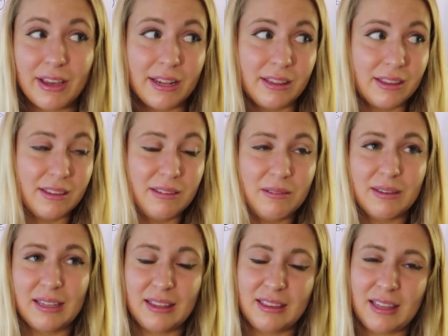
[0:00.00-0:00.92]
and
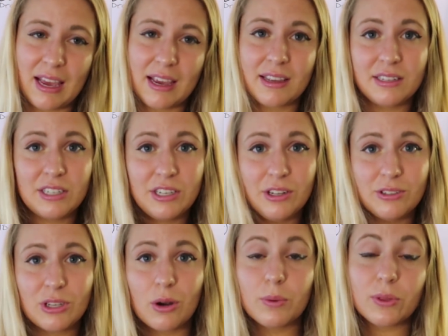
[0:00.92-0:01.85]
that
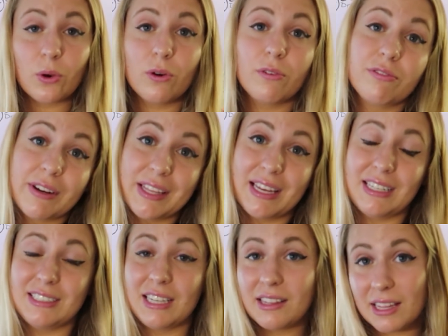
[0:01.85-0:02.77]
continues on with the whole
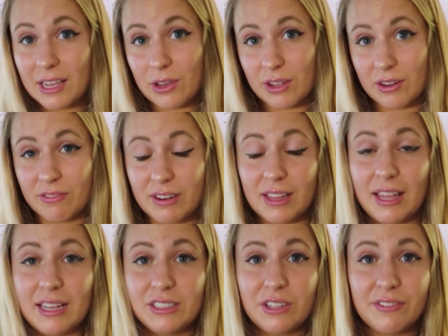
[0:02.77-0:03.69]
freelancing thing. You can
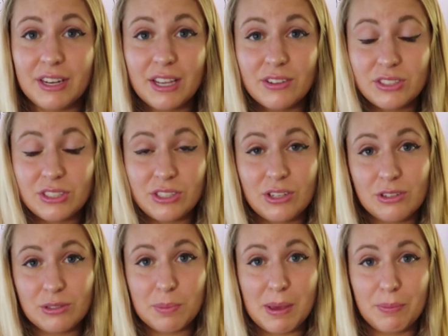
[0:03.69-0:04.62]
freelance your videos to
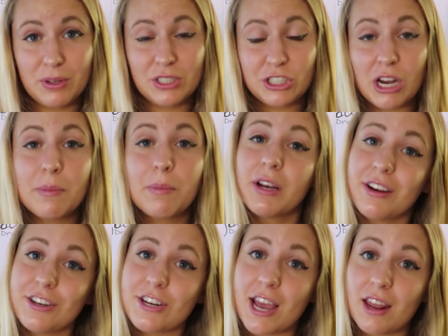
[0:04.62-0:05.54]
those people and share them on
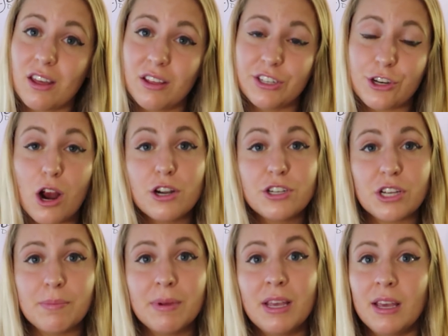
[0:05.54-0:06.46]
your channel and charge
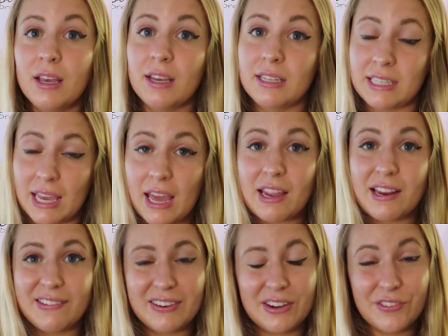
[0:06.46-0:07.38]
them to
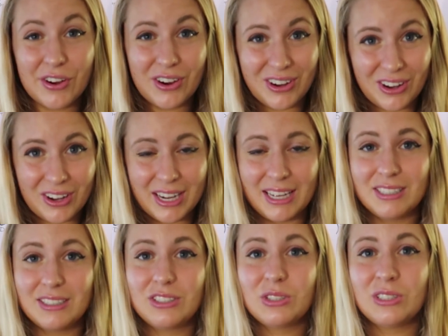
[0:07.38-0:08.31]
get in front of your
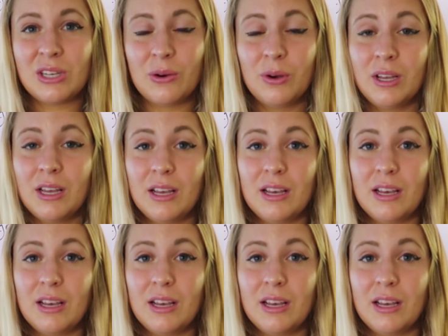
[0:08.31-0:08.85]
audience. So